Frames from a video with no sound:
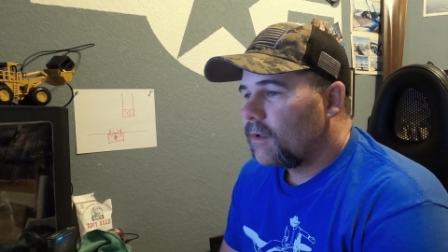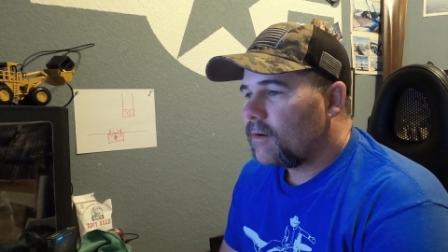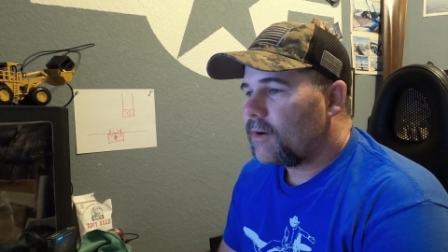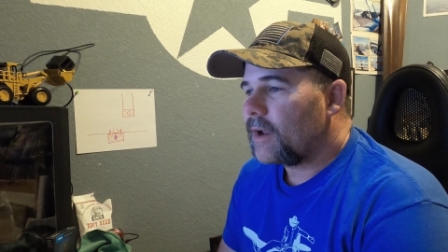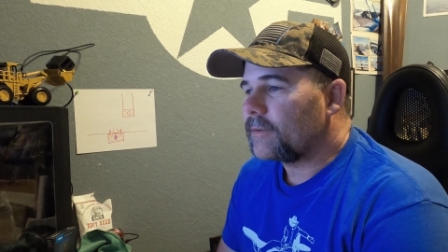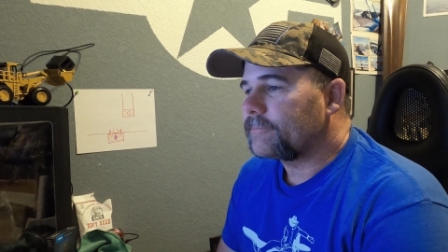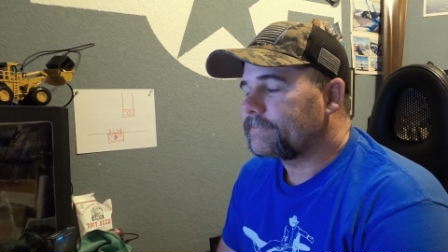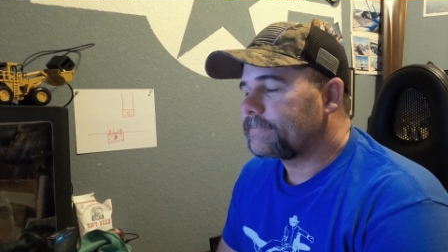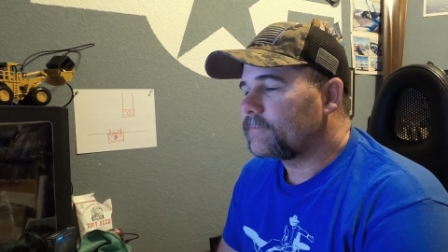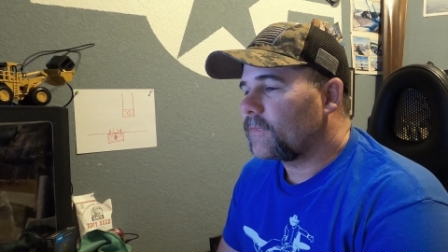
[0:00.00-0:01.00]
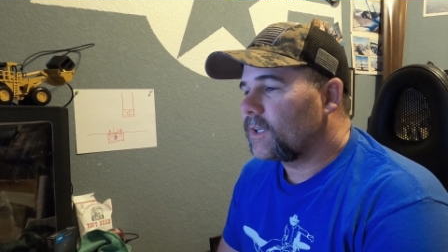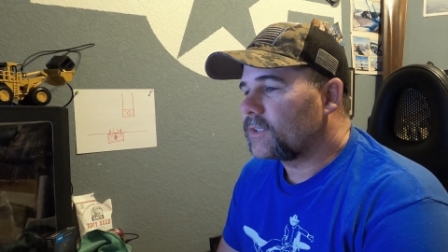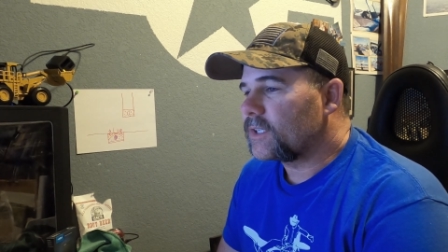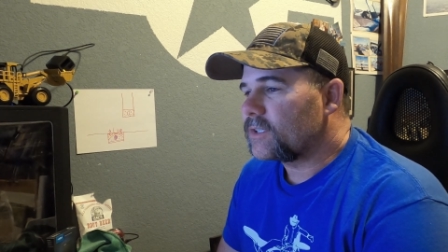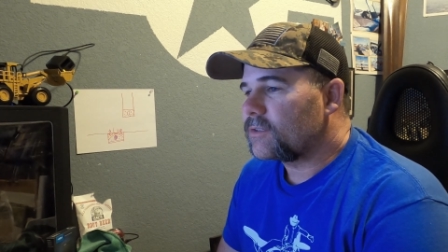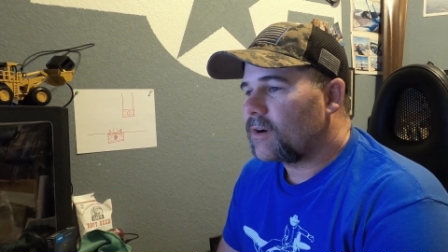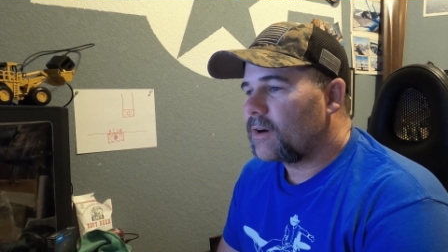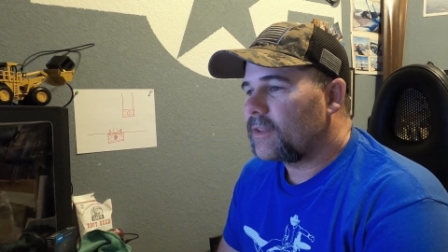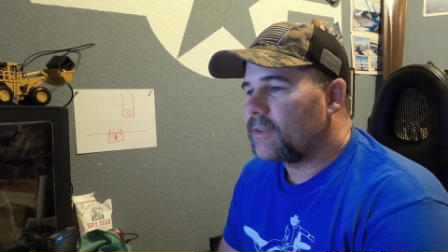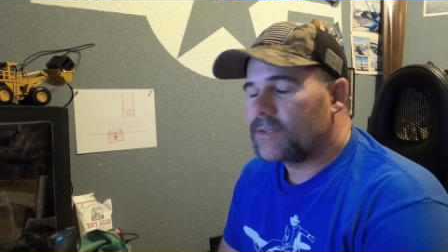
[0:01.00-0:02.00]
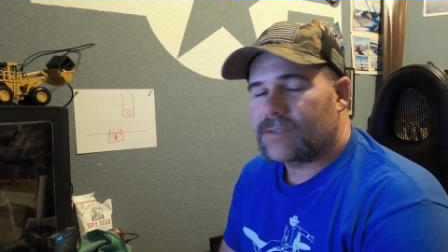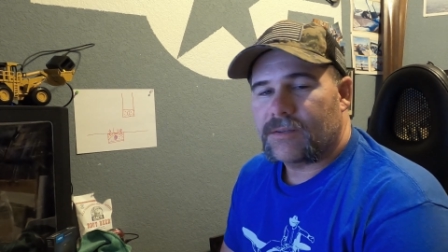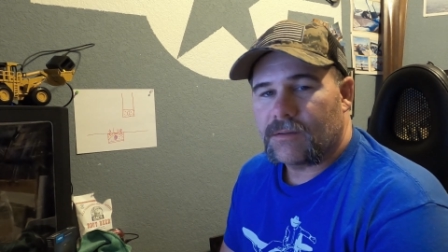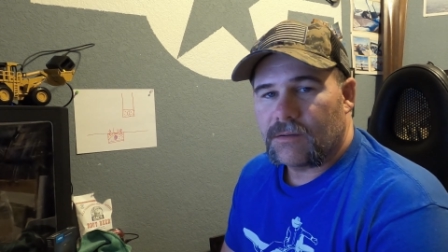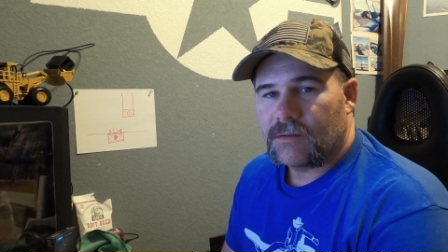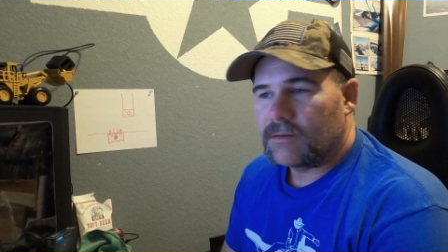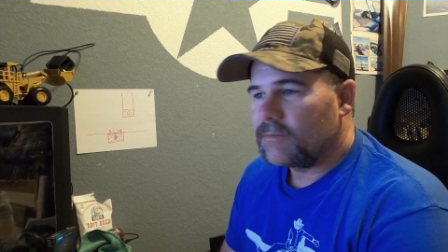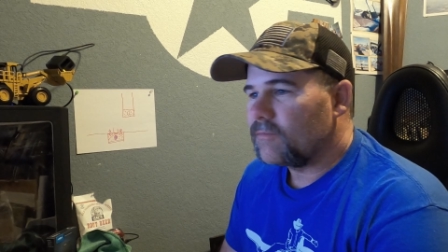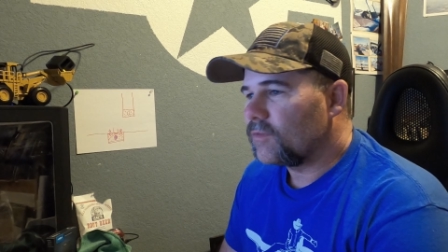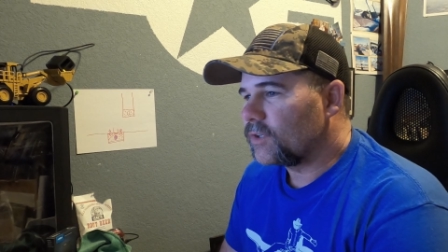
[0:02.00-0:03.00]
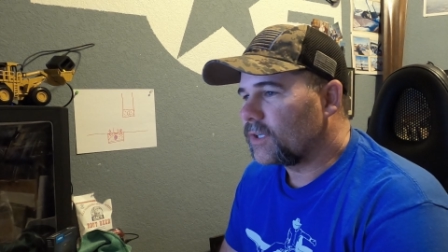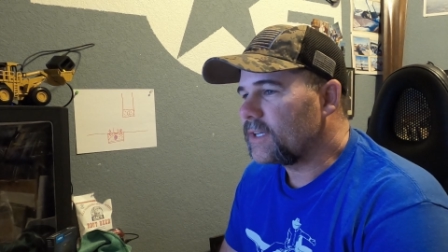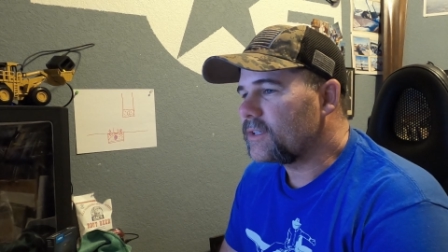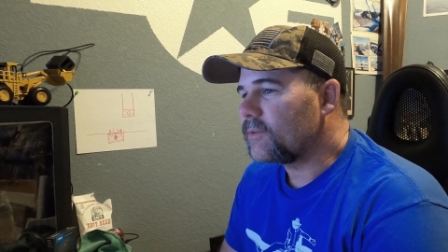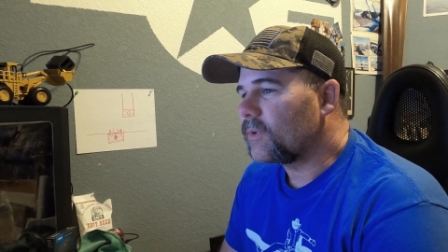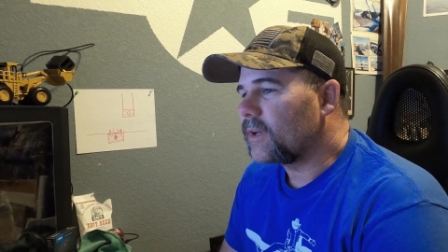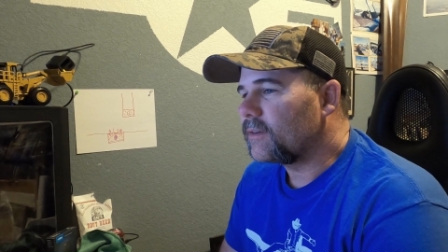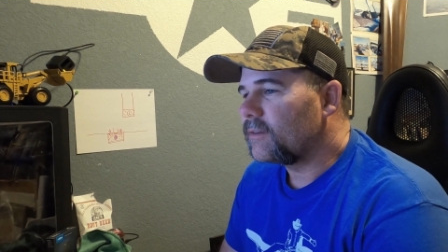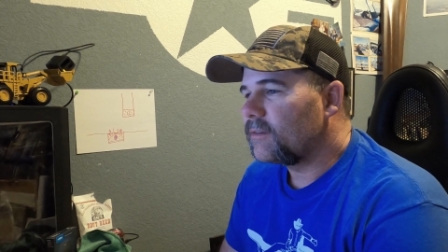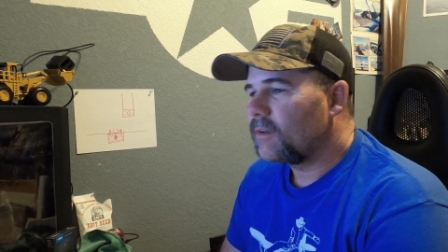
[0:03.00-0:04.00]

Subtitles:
All right, let's get started. This real easy one.